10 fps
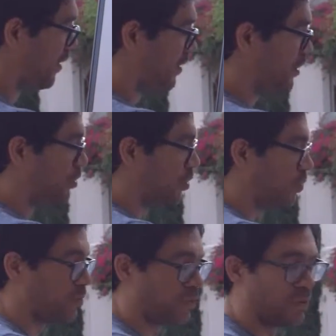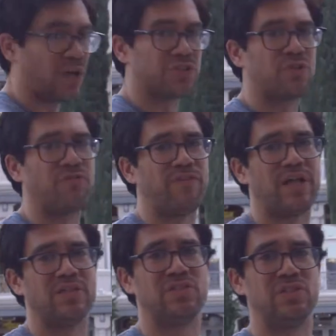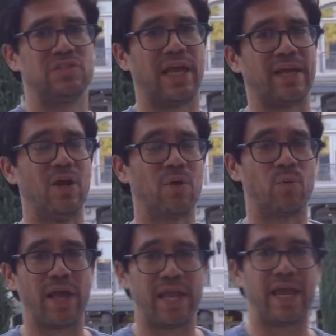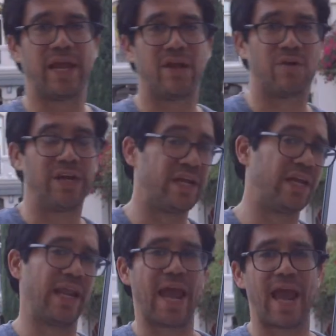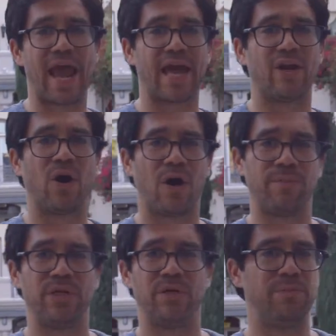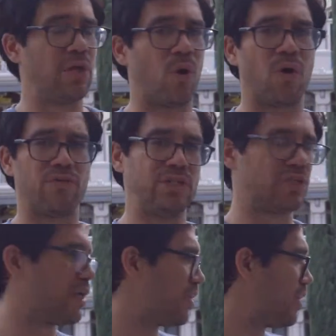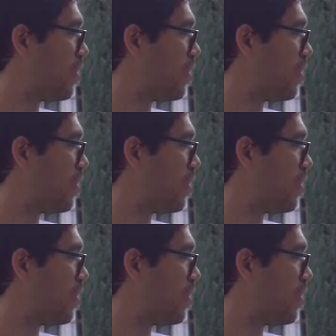you know, logical fallacies like red herring and ad hominem and all these kind of things,